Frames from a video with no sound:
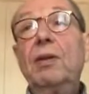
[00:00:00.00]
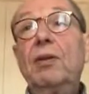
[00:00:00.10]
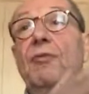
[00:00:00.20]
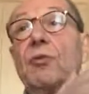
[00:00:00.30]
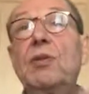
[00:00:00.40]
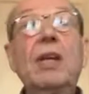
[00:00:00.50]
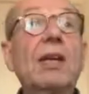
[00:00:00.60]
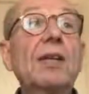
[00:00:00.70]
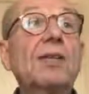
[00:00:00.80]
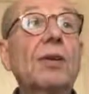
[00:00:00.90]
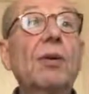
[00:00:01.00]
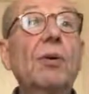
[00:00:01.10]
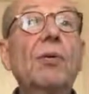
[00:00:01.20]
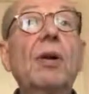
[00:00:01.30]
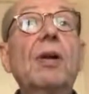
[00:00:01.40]
a few decades
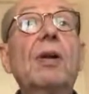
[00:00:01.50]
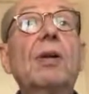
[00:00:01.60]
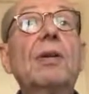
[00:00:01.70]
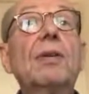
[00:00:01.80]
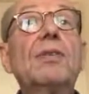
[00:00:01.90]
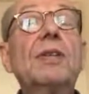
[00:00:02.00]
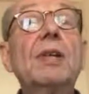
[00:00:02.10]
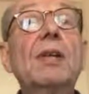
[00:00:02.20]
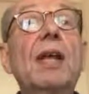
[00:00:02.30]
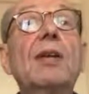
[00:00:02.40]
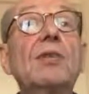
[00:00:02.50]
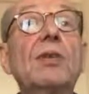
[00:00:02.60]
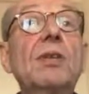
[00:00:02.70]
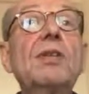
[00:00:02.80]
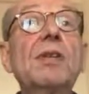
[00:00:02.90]
ago still
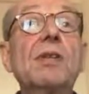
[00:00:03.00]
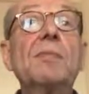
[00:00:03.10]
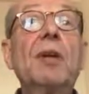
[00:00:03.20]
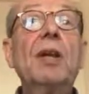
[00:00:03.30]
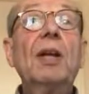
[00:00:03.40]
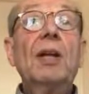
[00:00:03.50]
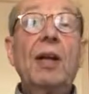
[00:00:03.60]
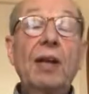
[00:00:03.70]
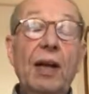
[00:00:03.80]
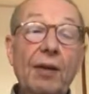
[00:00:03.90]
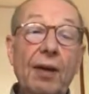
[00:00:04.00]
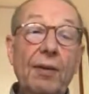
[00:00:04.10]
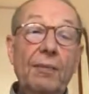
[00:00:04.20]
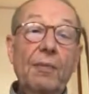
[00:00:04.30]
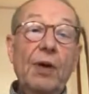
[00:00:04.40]
exoticism. And
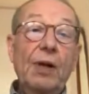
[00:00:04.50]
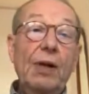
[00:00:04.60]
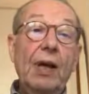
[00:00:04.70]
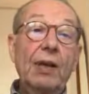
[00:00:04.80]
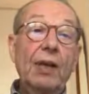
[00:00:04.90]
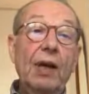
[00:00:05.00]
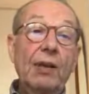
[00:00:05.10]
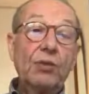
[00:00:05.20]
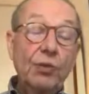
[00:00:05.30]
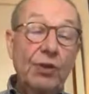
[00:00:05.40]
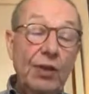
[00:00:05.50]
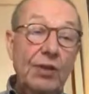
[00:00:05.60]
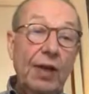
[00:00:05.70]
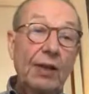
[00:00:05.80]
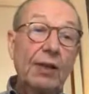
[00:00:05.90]
I took this
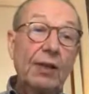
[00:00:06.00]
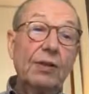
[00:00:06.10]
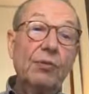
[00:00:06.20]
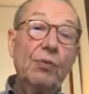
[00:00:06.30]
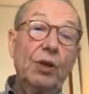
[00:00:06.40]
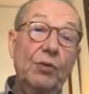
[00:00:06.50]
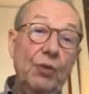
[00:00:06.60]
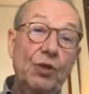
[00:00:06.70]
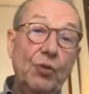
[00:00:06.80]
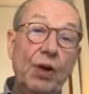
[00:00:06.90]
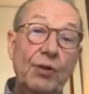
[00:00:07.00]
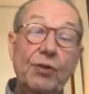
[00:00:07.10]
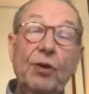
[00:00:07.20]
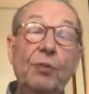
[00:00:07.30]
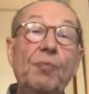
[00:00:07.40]
title, which was
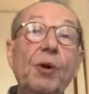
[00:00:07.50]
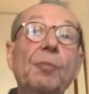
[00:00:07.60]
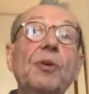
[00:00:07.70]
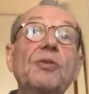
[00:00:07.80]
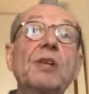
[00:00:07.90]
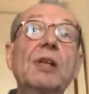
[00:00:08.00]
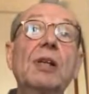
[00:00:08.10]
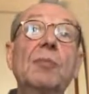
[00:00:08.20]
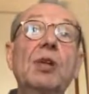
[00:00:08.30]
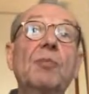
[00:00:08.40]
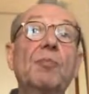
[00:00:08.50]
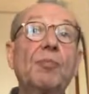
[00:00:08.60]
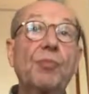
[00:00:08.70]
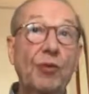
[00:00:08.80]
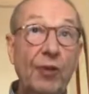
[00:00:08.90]
on purpose a little bit
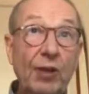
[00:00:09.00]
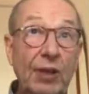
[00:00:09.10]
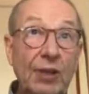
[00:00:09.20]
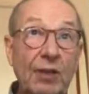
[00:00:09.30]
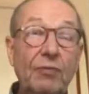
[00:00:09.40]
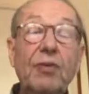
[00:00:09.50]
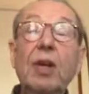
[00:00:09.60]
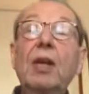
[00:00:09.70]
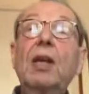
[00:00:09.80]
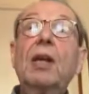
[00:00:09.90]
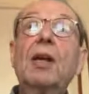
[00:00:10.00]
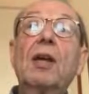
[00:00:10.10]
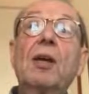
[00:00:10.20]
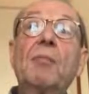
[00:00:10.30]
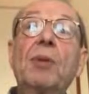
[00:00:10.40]
provocative,
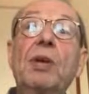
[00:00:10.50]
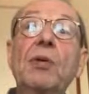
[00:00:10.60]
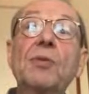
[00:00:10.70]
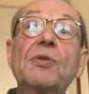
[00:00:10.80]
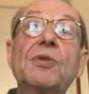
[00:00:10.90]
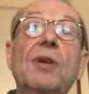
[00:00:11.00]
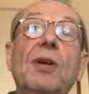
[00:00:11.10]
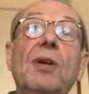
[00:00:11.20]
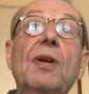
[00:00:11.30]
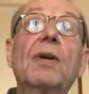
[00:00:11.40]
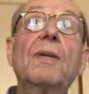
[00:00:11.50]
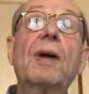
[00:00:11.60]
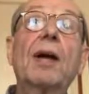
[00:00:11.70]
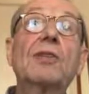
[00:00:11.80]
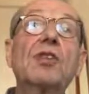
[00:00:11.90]
because
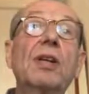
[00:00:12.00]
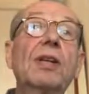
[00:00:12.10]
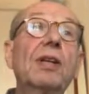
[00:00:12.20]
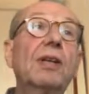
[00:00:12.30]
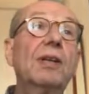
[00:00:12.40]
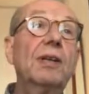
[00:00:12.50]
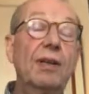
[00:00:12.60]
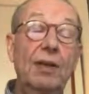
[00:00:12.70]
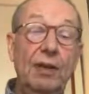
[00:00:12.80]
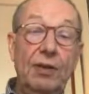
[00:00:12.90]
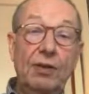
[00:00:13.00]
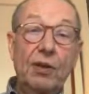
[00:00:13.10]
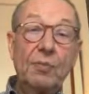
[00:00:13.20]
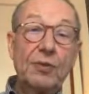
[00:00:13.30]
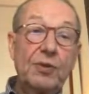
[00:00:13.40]
actually it
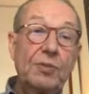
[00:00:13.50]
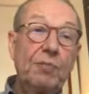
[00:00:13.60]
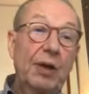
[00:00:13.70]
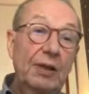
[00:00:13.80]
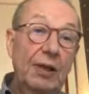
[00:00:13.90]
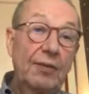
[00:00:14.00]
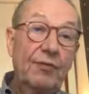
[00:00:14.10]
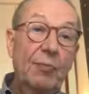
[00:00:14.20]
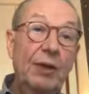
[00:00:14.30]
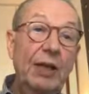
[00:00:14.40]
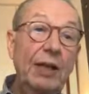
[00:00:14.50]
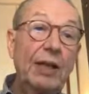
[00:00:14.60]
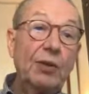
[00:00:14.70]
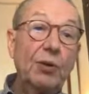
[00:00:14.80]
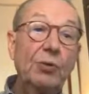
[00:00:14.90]
comes partly from an
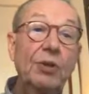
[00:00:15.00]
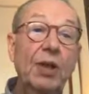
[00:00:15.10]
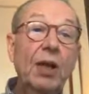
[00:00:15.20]
anecdote.